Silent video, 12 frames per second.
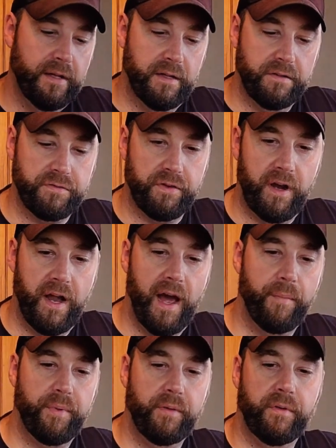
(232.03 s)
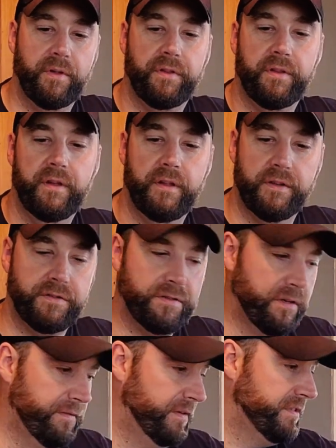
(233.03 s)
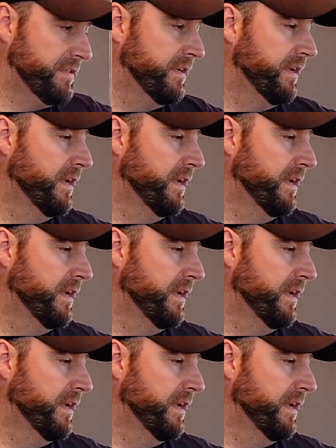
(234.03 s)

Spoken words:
I was very happy with their service.